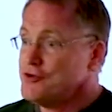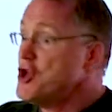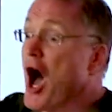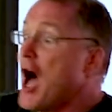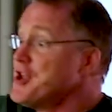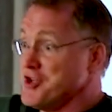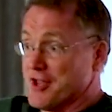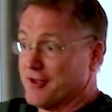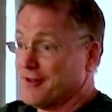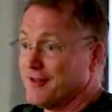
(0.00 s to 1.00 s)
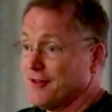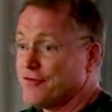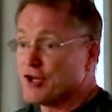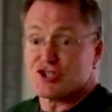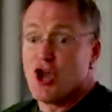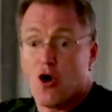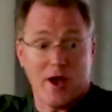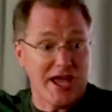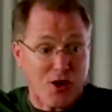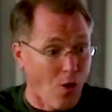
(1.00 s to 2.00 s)
None. There's no
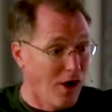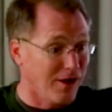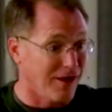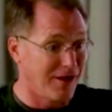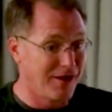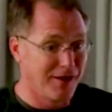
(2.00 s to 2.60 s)
equal.